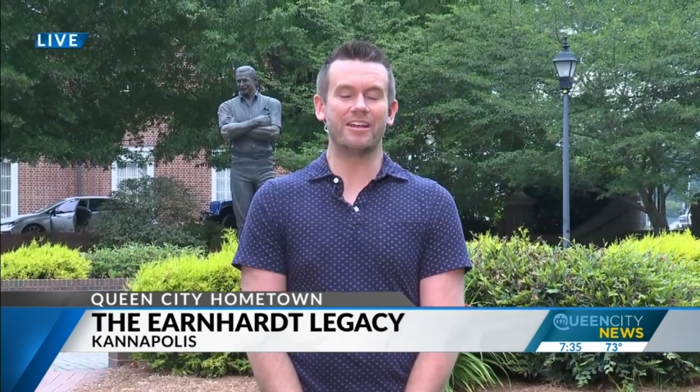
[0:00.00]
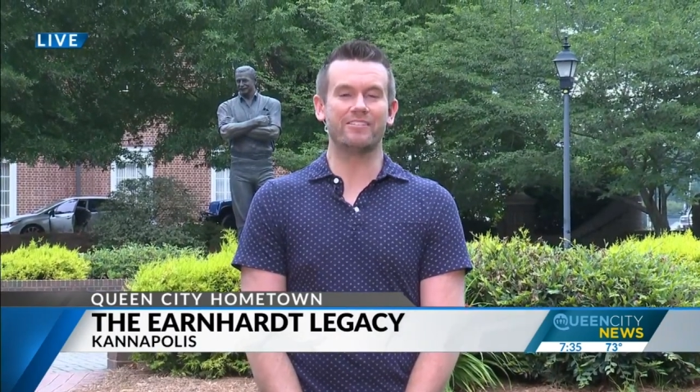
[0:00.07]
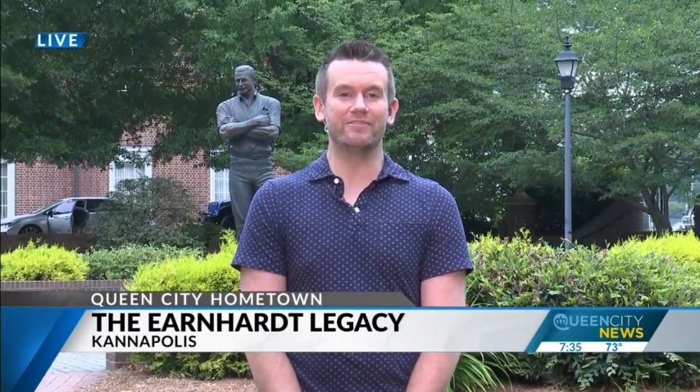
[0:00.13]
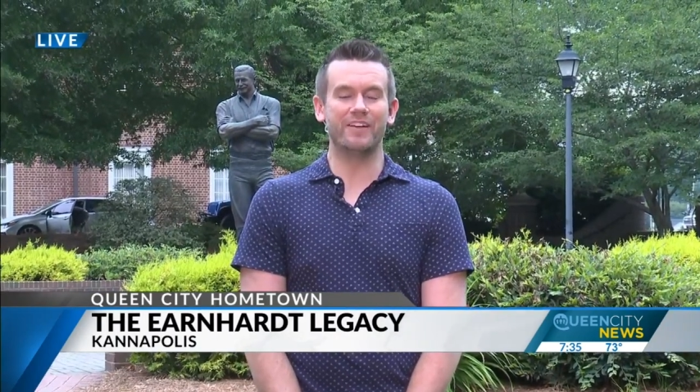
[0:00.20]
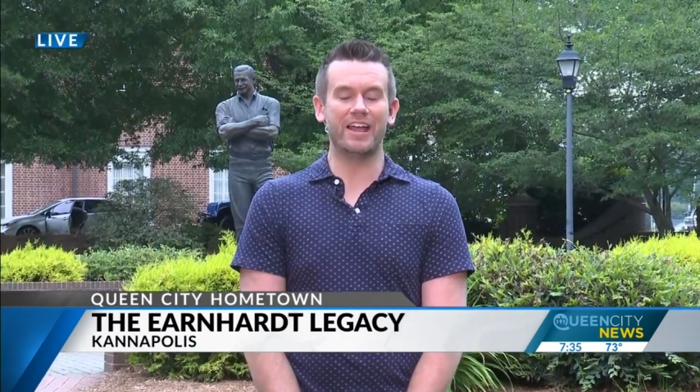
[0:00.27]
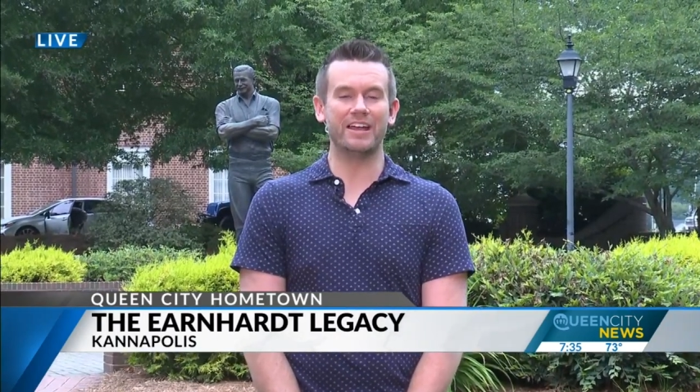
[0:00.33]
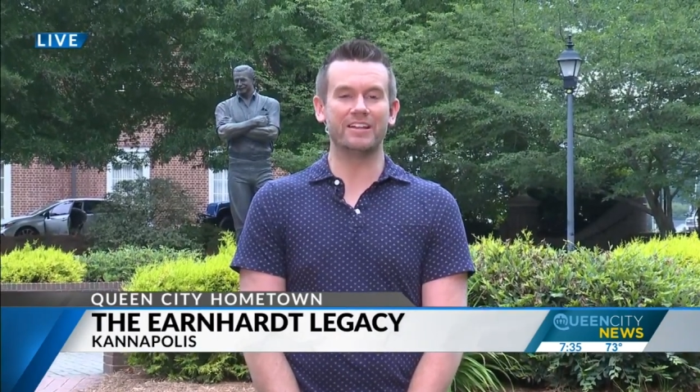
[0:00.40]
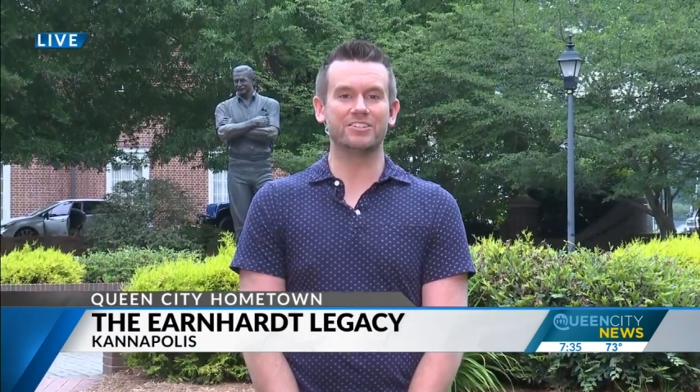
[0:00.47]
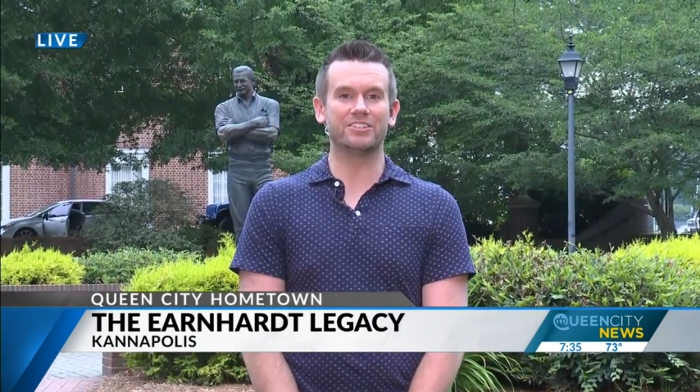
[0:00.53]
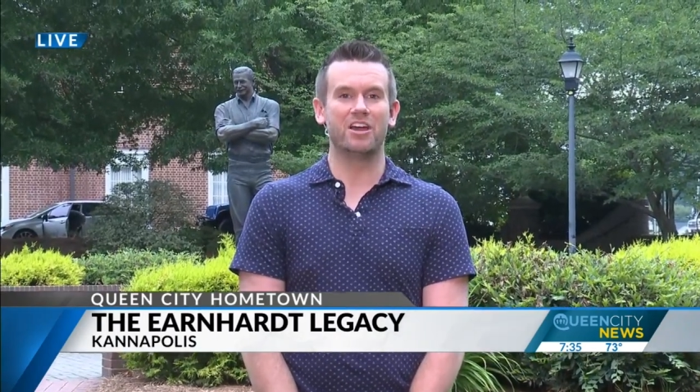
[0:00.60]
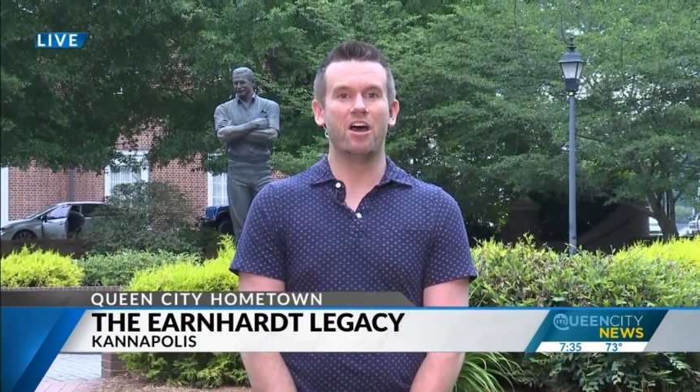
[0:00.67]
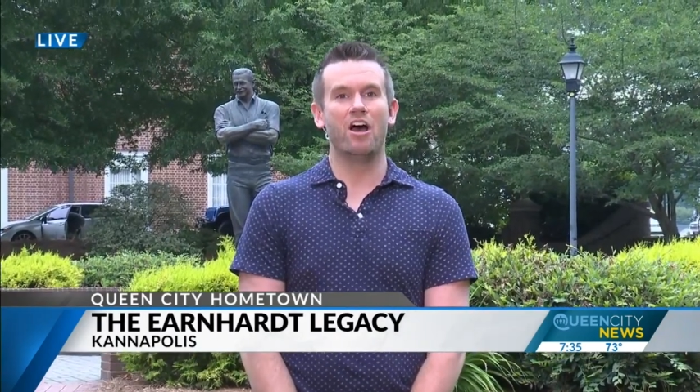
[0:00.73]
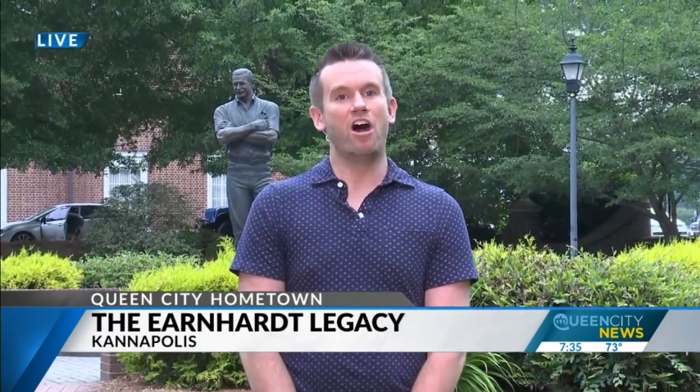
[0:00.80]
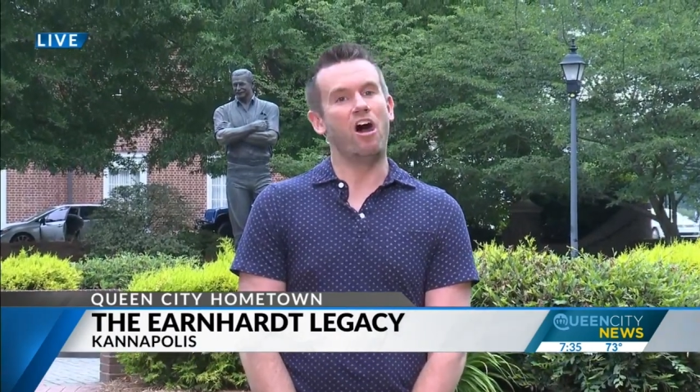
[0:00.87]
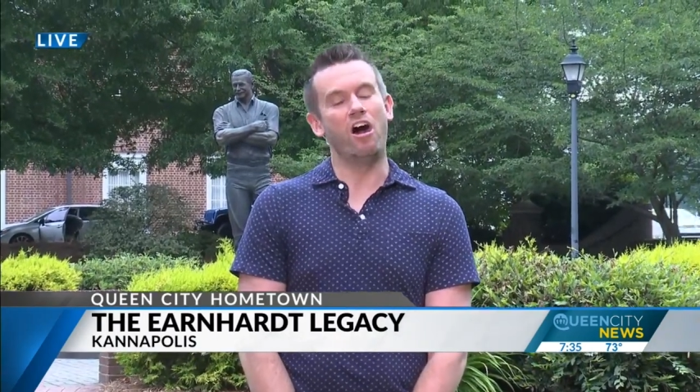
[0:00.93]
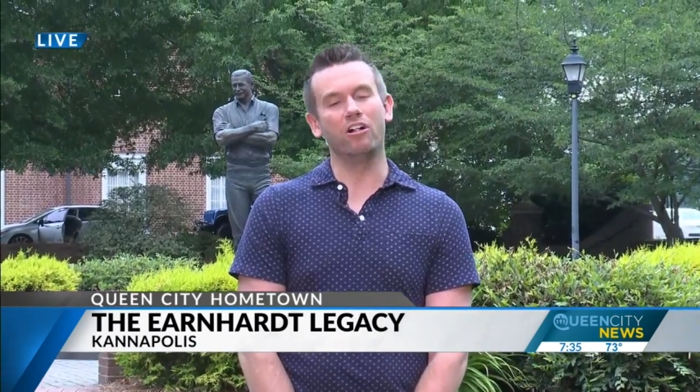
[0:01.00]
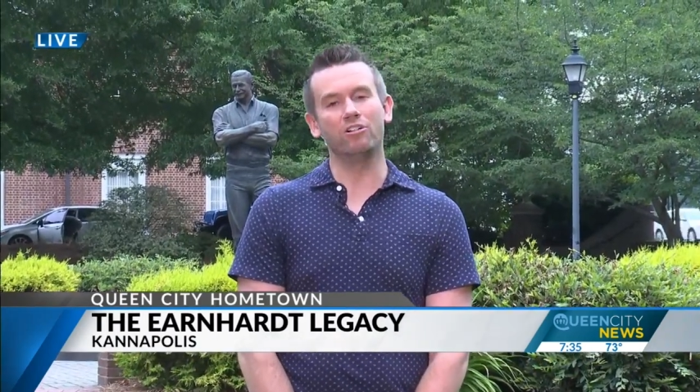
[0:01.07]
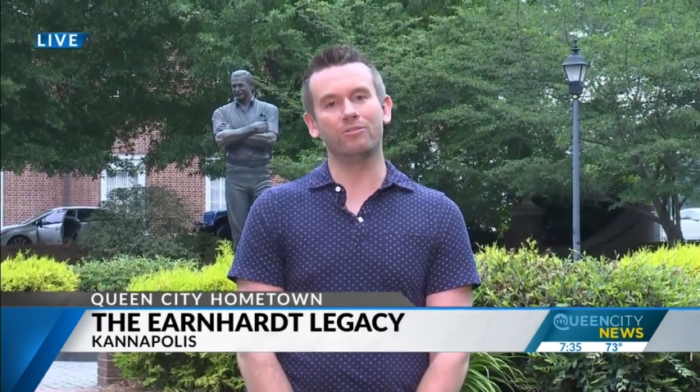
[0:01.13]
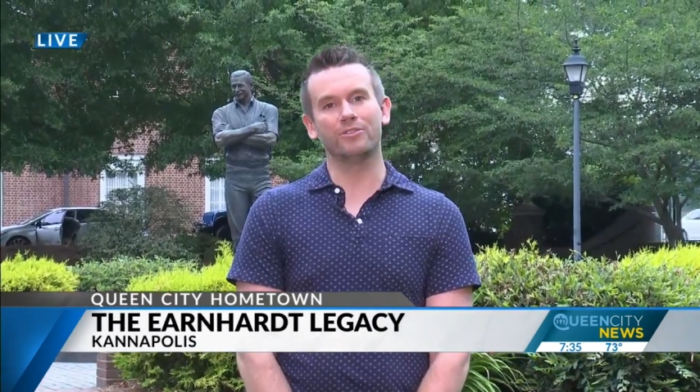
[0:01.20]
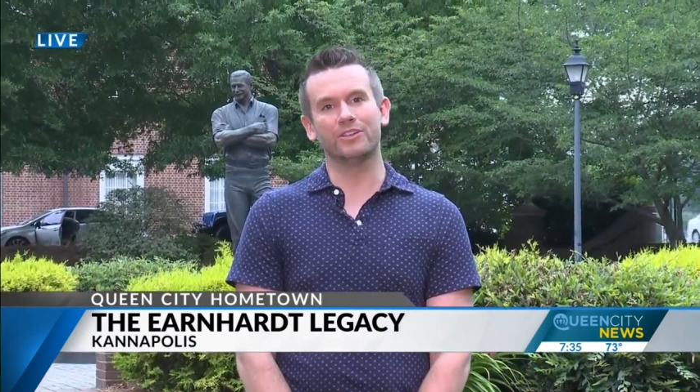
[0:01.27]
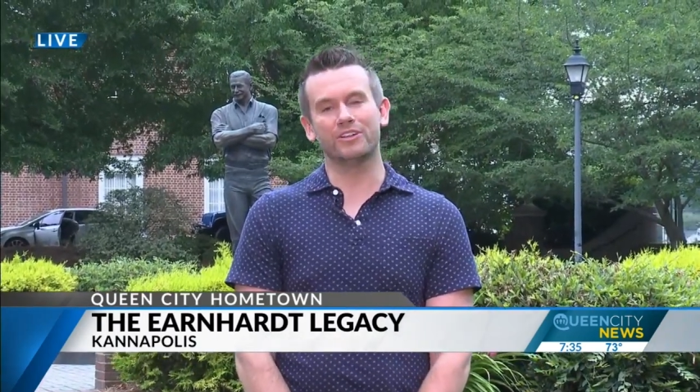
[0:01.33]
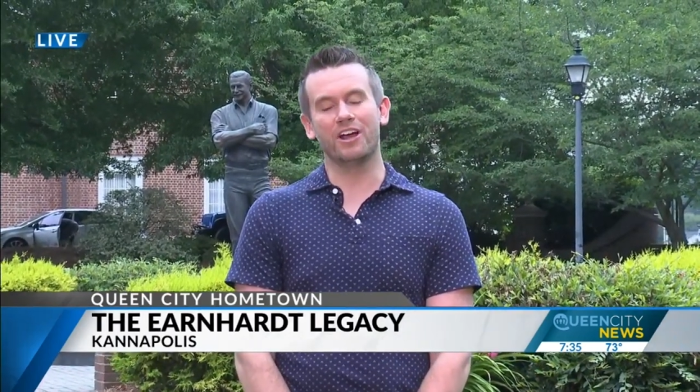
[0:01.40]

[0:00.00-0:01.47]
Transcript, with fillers: He had fans all over the